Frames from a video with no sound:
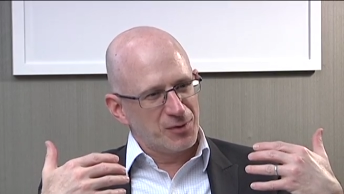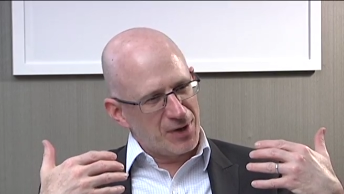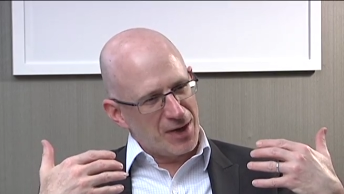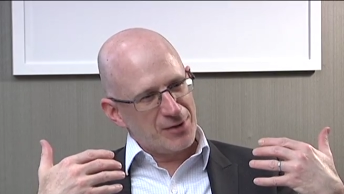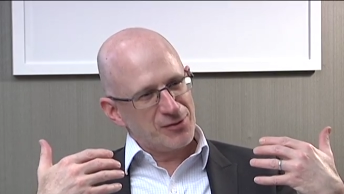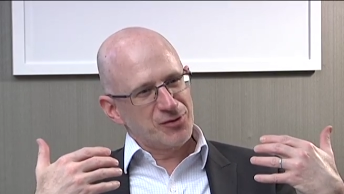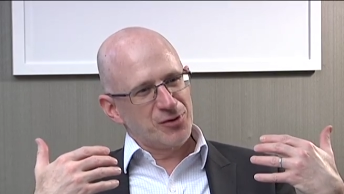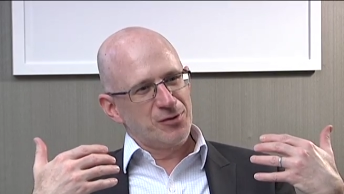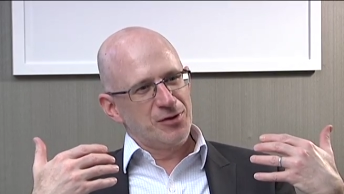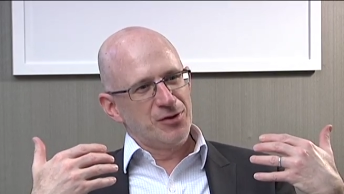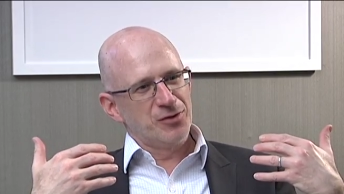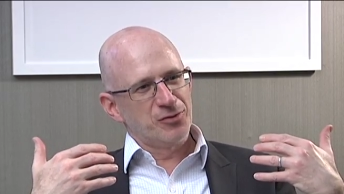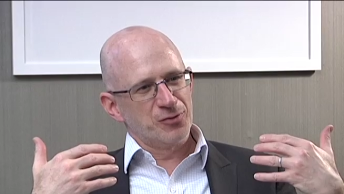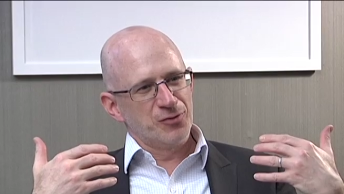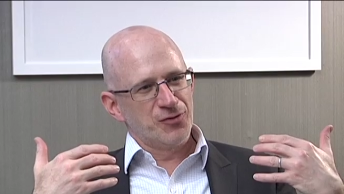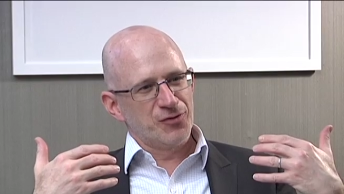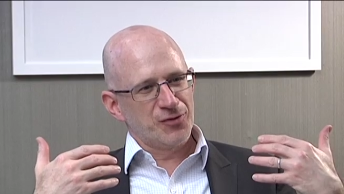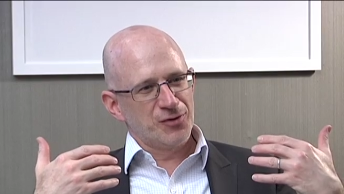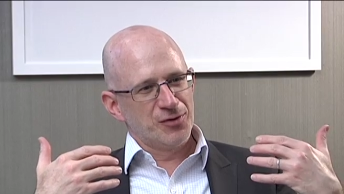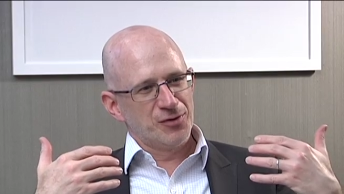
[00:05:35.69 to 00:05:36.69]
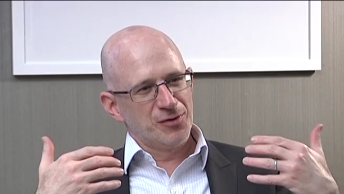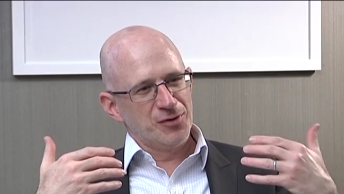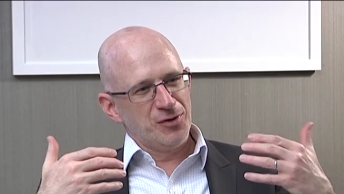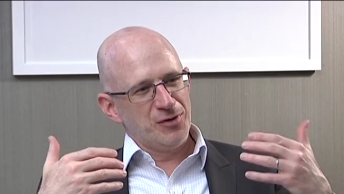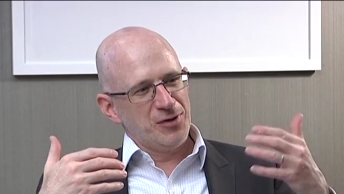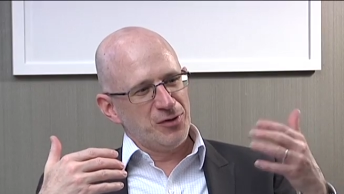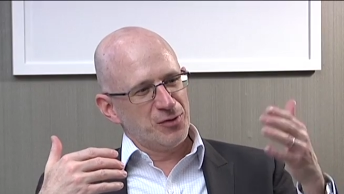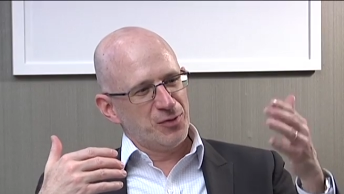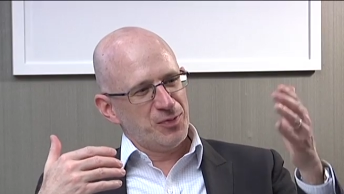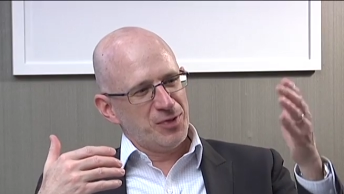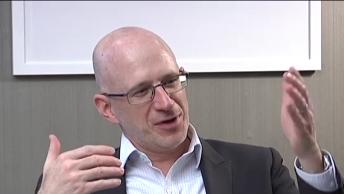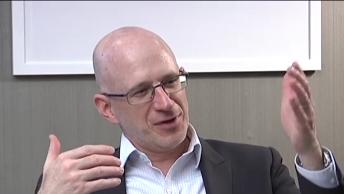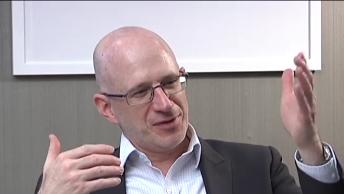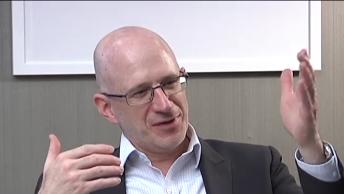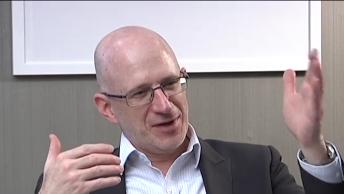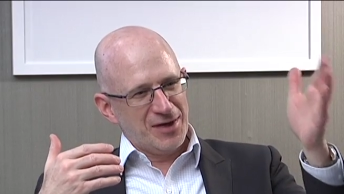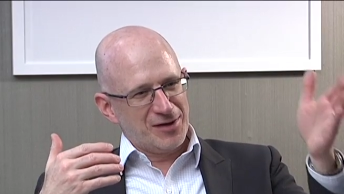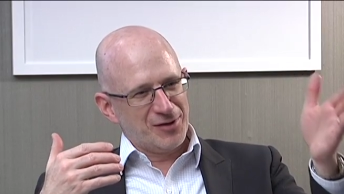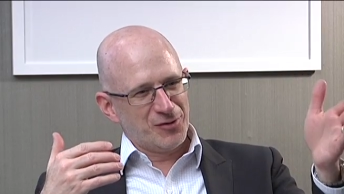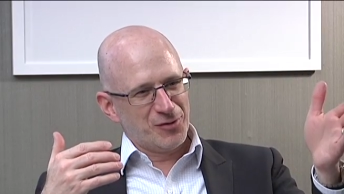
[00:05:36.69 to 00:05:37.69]
When I was going through school, you either picked
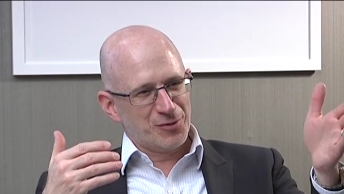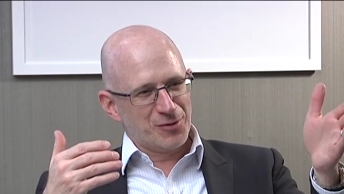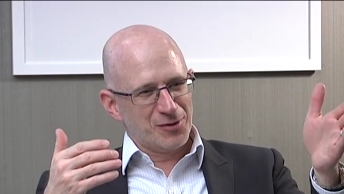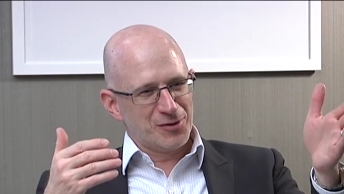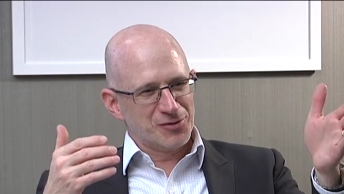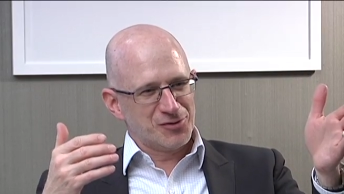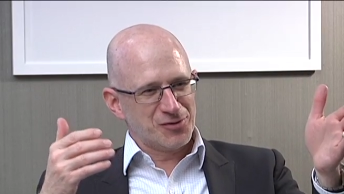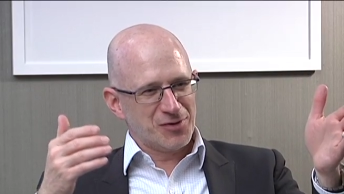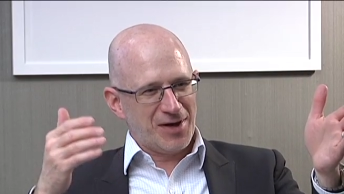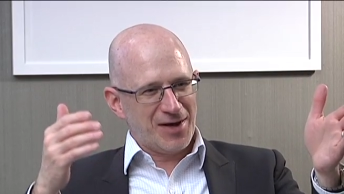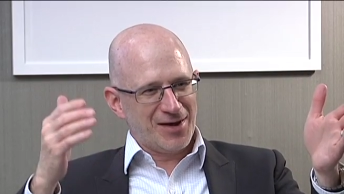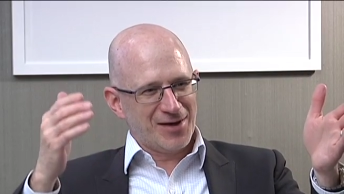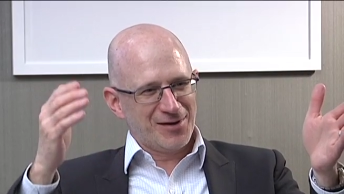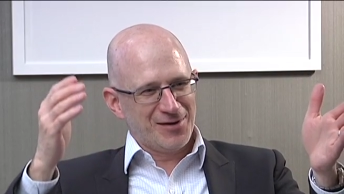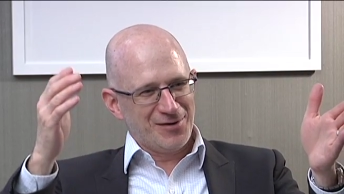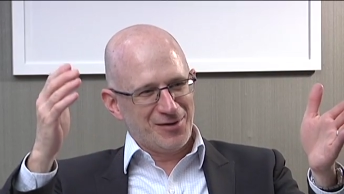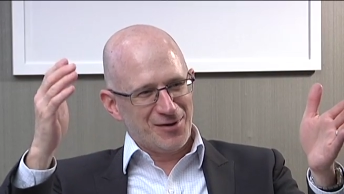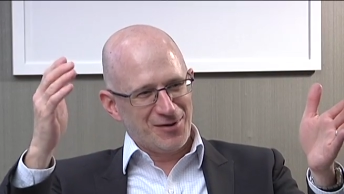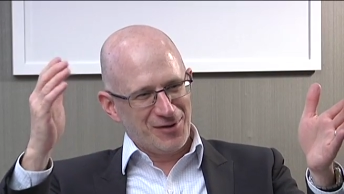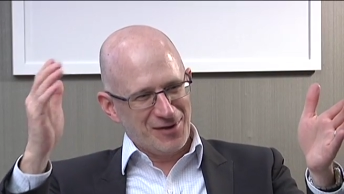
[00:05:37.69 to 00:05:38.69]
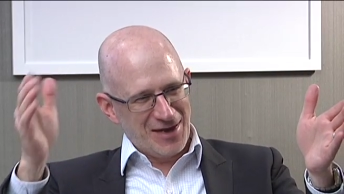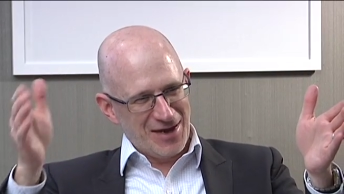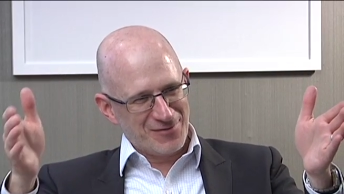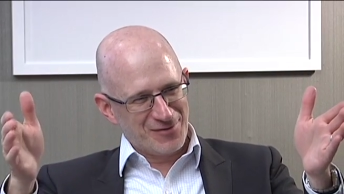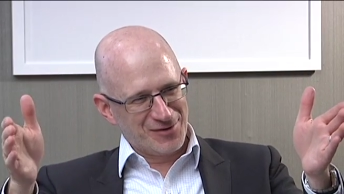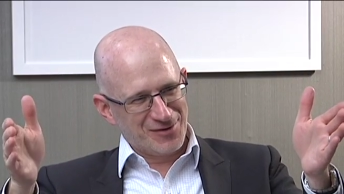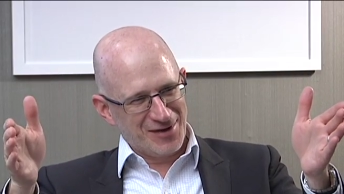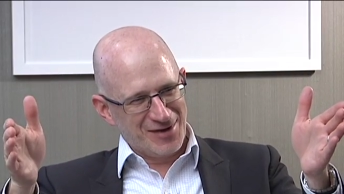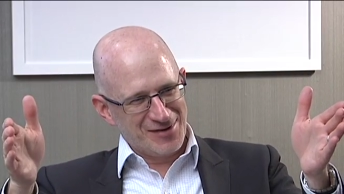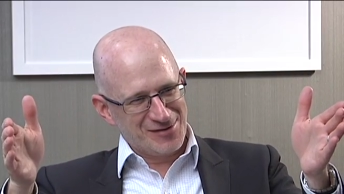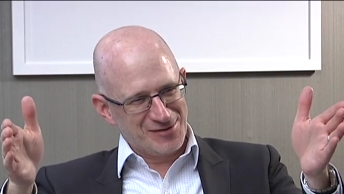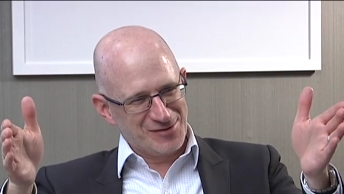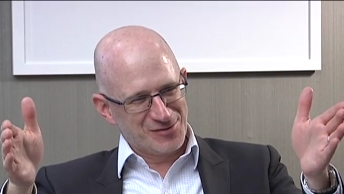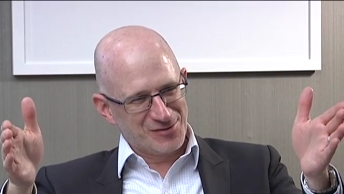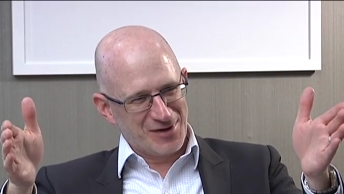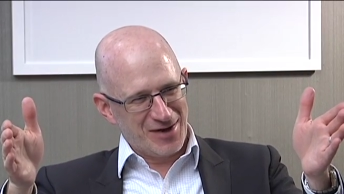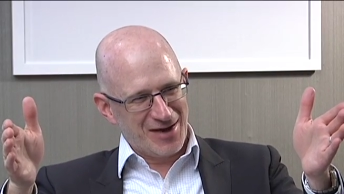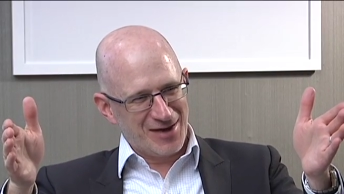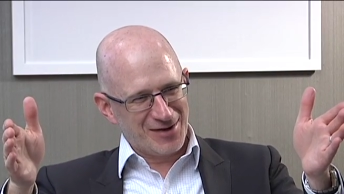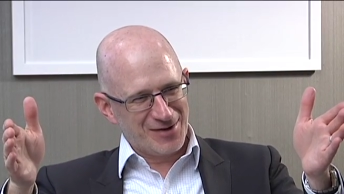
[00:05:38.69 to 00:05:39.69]
the editorial track or the advertising
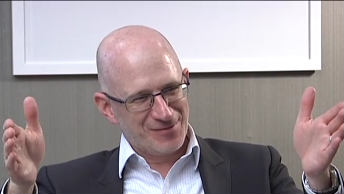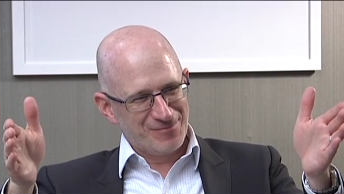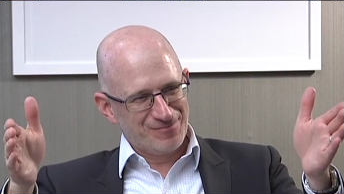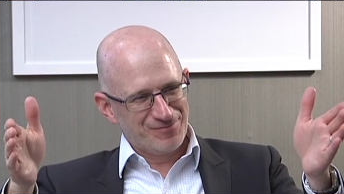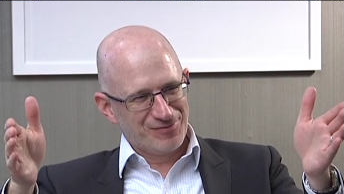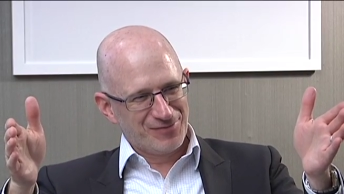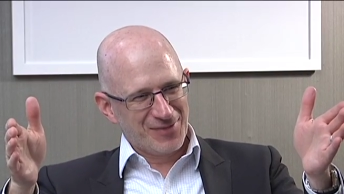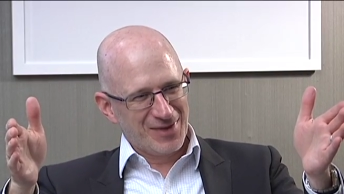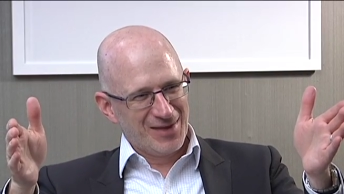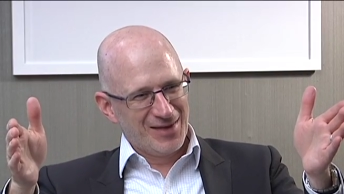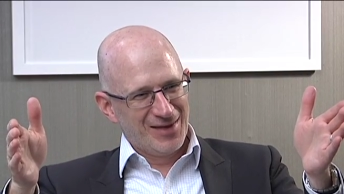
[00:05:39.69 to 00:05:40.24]
track. Yeah.